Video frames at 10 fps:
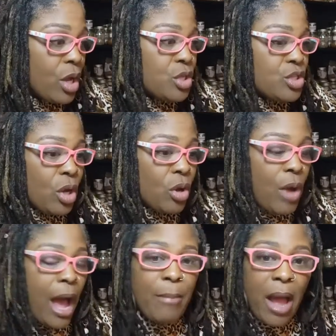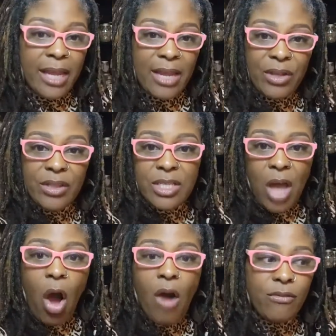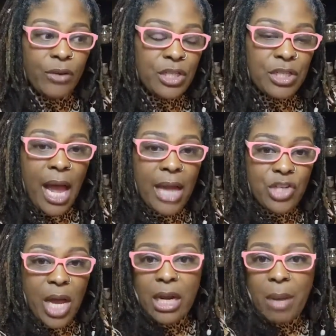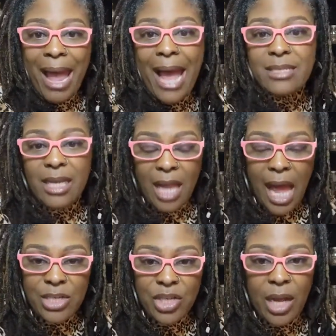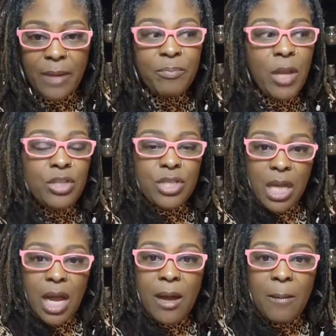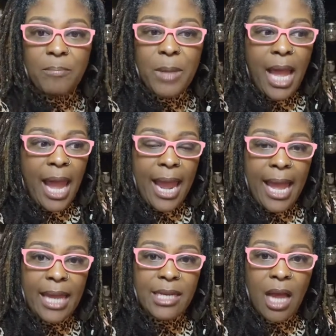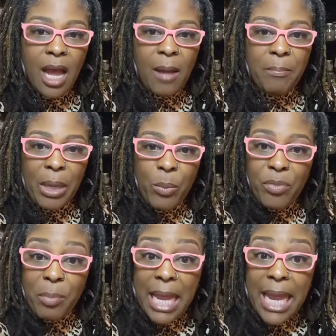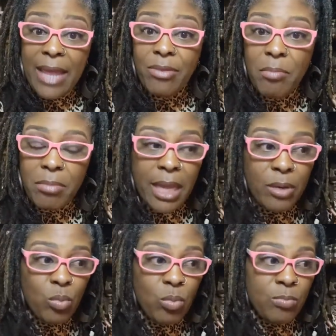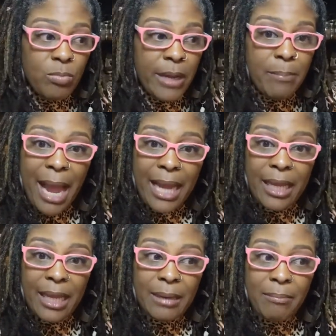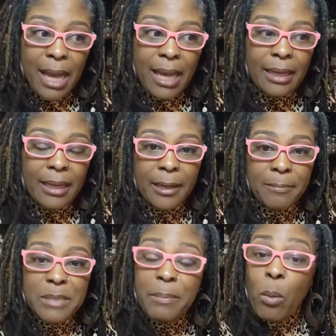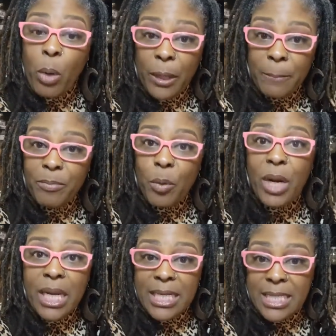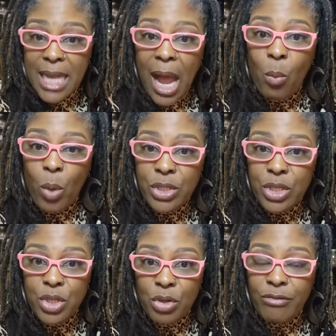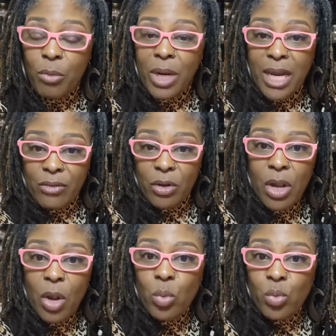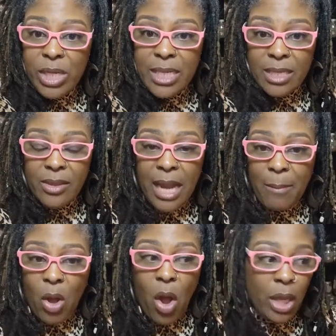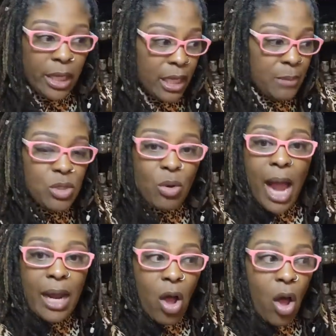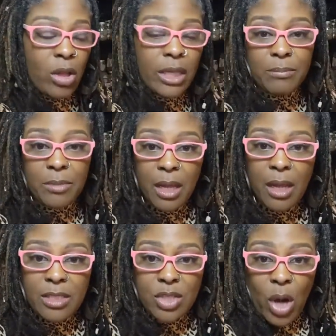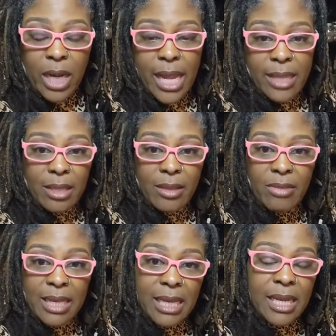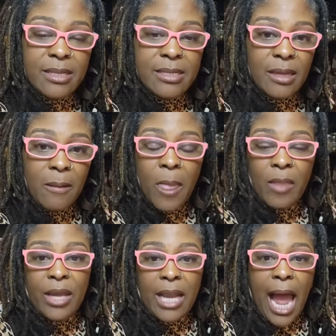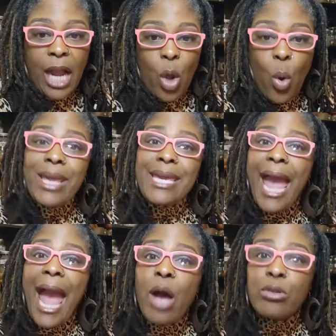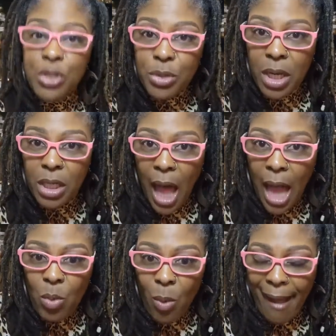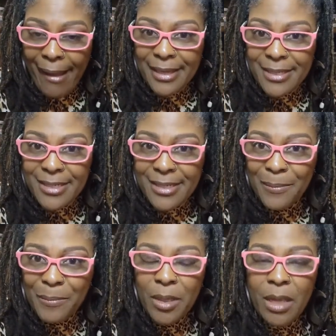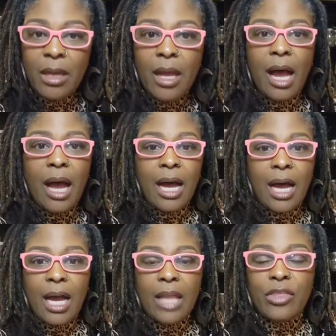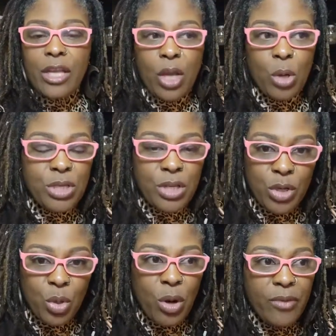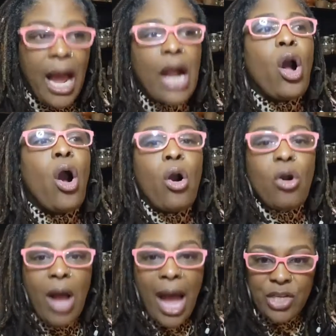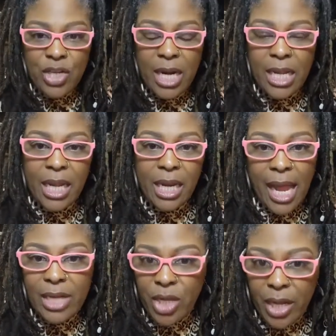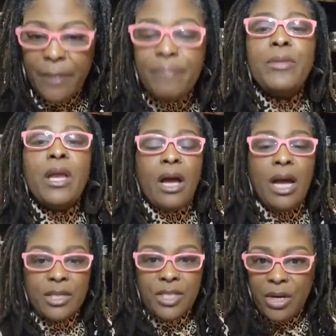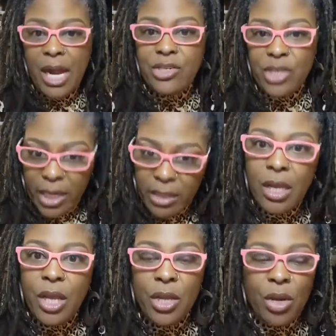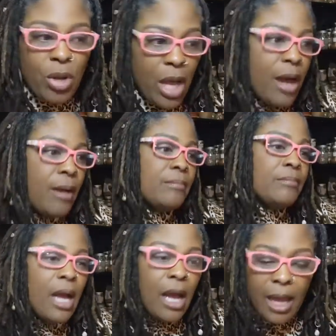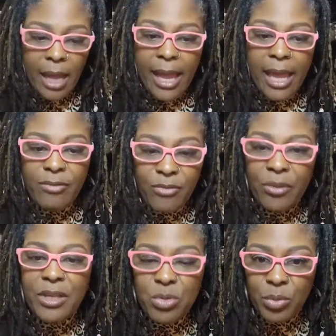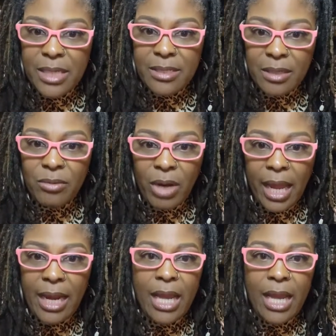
So I'm giving this offering to High John and I'm asking High John to come and uh, be with me in in in my in my um, spell work. What it is that I want to do for whatever reason that I'm calling him. So I call him starting at the east. Then I go counterclockwise uh, then go to the north. I call High John again. High John, uh, dear High John, you know, come and for this reason, right?